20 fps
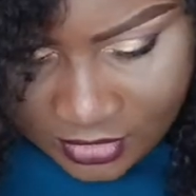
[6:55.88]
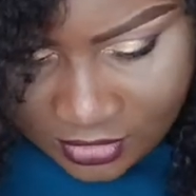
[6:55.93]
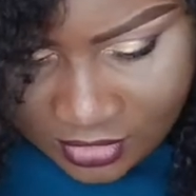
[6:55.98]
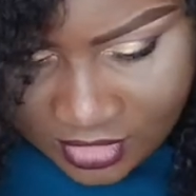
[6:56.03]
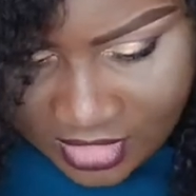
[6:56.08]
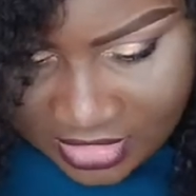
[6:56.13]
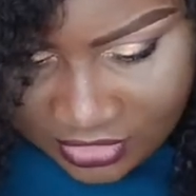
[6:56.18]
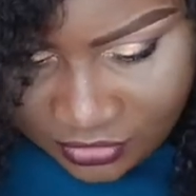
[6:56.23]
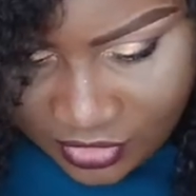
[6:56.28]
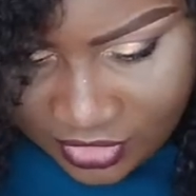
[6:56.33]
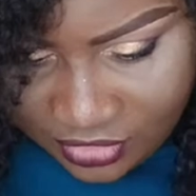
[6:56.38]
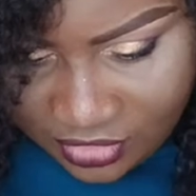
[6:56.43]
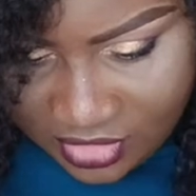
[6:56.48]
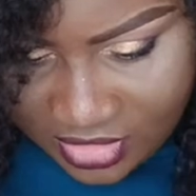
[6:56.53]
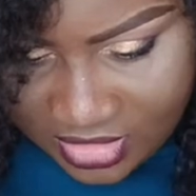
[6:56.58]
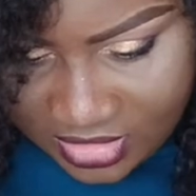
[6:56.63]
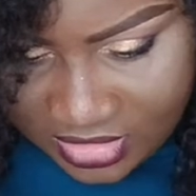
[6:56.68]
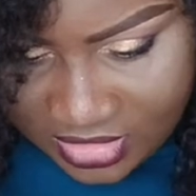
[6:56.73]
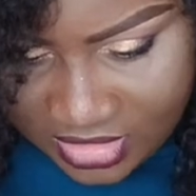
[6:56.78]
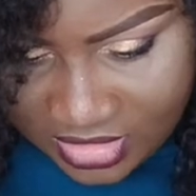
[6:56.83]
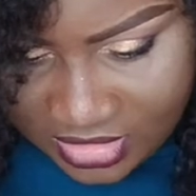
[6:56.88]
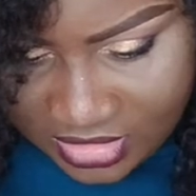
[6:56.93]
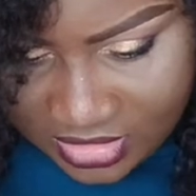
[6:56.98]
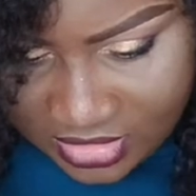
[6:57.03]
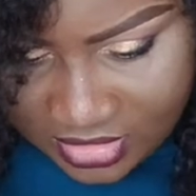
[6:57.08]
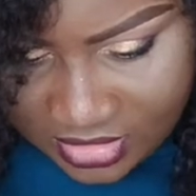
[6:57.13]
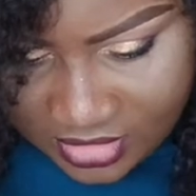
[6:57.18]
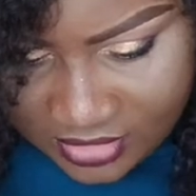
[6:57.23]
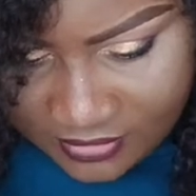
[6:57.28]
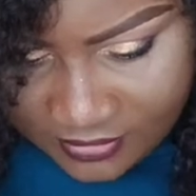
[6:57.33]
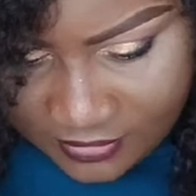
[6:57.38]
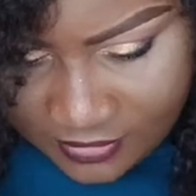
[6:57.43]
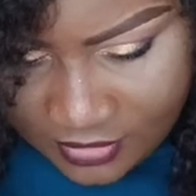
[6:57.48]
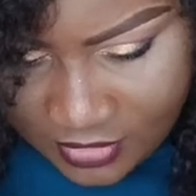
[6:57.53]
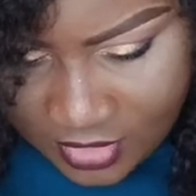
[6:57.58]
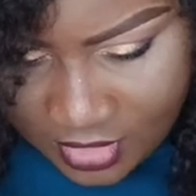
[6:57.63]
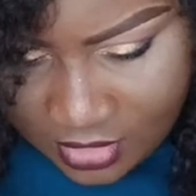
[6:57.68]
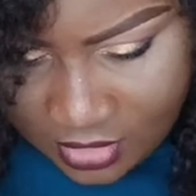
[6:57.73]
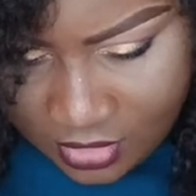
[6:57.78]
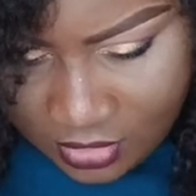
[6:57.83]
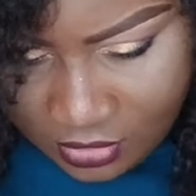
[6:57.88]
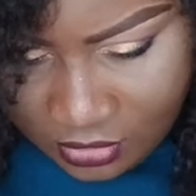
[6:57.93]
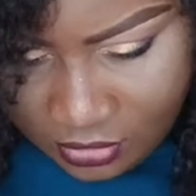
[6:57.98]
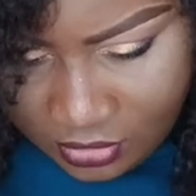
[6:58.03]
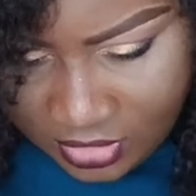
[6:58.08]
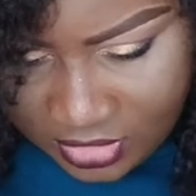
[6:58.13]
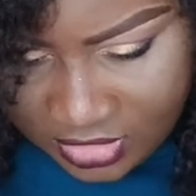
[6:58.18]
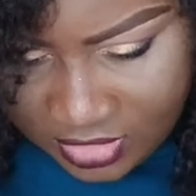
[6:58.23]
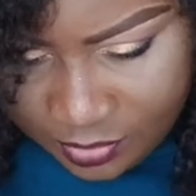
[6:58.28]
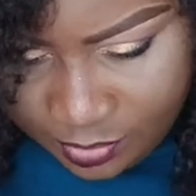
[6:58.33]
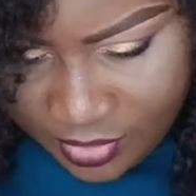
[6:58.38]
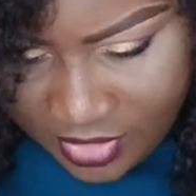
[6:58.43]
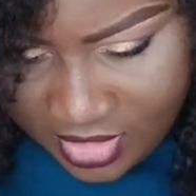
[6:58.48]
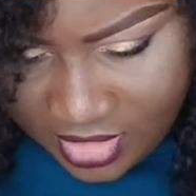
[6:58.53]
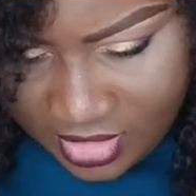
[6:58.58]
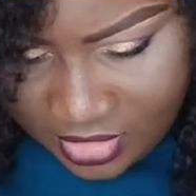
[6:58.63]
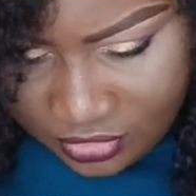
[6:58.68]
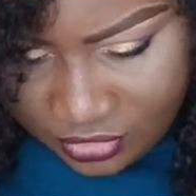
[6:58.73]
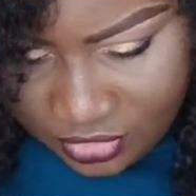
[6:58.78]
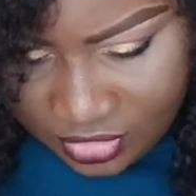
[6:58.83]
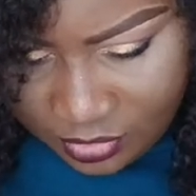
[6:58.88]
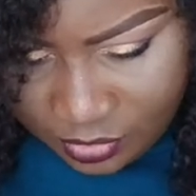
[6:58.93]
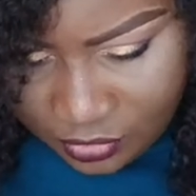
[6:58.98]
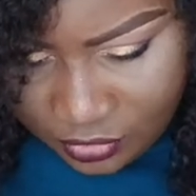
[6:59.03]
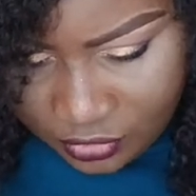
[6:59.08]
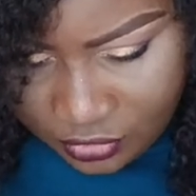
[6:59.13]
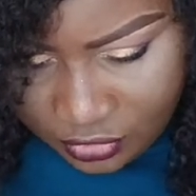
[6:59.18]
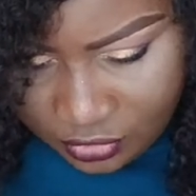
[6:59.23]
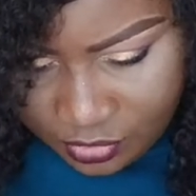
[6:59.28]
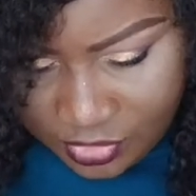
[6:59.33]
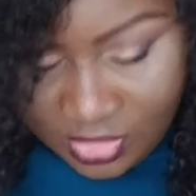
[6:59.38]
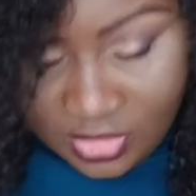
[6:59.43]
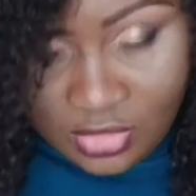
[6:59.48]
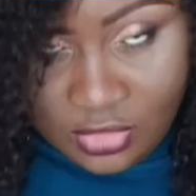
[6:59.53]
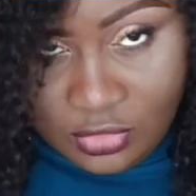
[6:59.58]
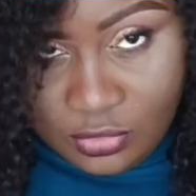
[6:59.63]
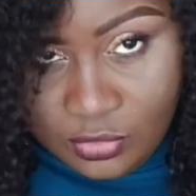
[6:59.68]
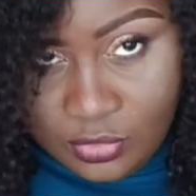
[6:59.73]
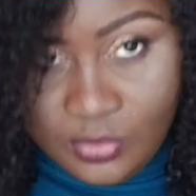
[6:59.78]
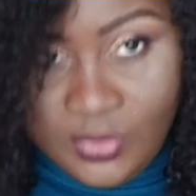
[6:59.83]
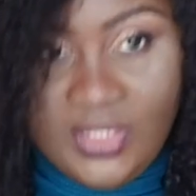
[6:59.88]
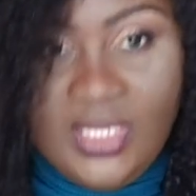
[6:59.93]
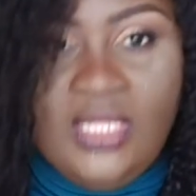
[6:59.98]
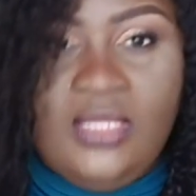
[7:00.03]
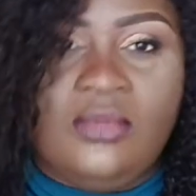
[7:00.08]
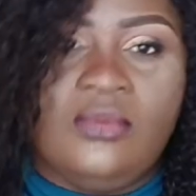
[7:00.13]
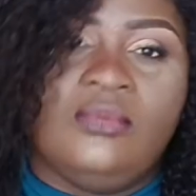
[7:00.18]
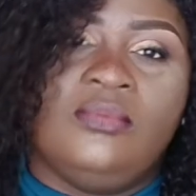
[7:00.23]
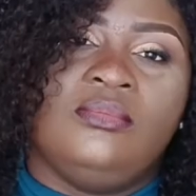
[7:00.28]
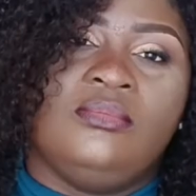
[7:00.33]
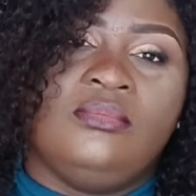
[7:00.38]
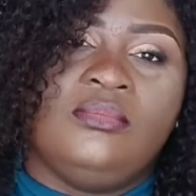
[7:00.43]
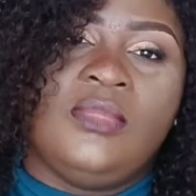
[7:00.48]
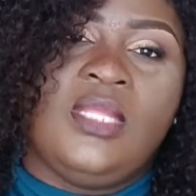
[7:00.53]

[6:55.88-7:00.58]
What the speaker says: So the next question here says, who inspired you the most to make a YouTube channel?